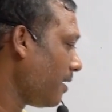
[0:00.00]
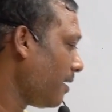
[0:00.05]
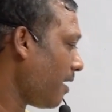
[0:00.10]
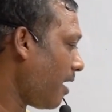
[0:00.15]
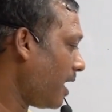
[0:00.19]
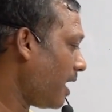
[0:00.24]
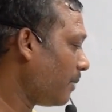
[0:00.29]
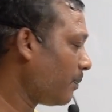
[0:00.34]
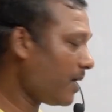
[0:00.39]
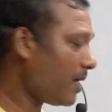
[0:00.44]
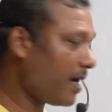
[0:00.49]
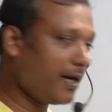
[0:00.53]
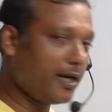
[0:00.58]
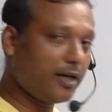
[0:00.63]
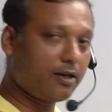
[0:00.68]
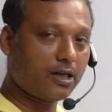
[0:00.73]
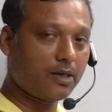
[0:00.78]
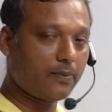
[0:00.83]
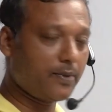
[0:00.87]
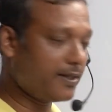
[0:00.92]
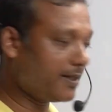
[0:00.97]
Unplanned
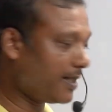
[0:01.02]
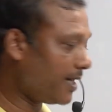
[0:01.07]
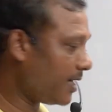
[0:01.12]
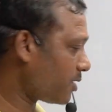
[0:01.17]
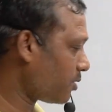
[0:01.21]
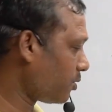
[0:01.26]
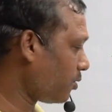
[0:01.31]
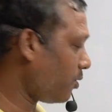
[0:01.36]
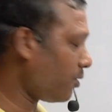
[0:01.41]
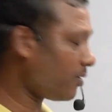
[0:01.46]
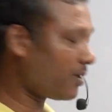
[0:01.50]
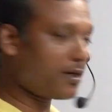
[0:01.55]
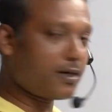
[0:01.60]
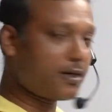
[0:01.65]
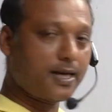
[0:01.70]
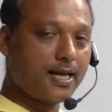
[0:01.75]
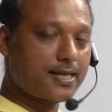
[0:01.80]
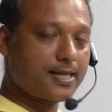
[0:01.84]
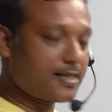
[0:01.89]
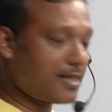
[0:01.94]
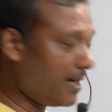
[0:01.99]
economy, there is no
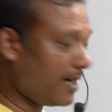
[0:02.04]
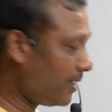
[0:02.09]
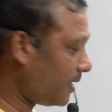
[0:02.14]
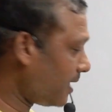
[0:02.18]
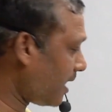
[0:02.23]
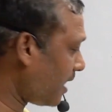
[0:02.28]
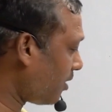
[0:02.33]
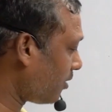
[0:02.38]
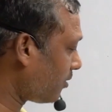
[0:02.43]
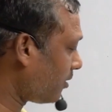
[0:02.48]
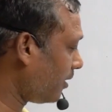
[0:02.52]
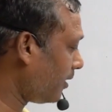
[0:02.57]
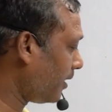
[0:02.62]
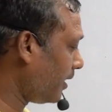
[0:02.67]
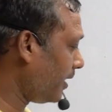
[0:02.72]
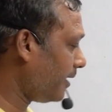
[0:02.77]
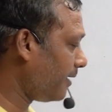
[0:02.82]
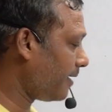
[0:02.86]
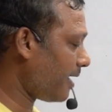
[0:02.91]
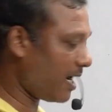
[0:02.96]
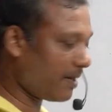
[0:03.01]
a central authority
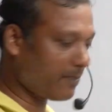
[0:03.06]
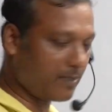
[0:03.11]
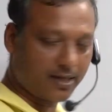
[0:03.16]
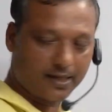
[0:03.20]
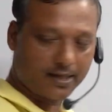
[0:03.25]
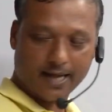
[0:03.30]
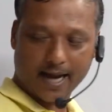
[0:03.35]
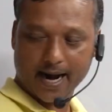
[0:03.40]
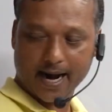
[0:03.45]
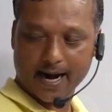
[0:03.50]
that will